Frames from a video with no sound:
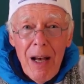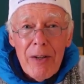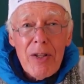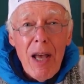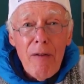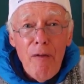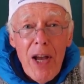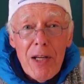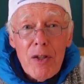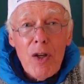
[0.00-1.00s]
as they
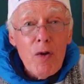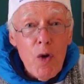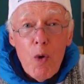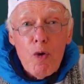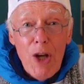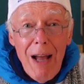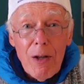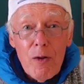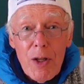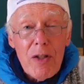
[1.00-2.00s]
face the new
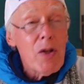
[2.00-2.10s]
challenges,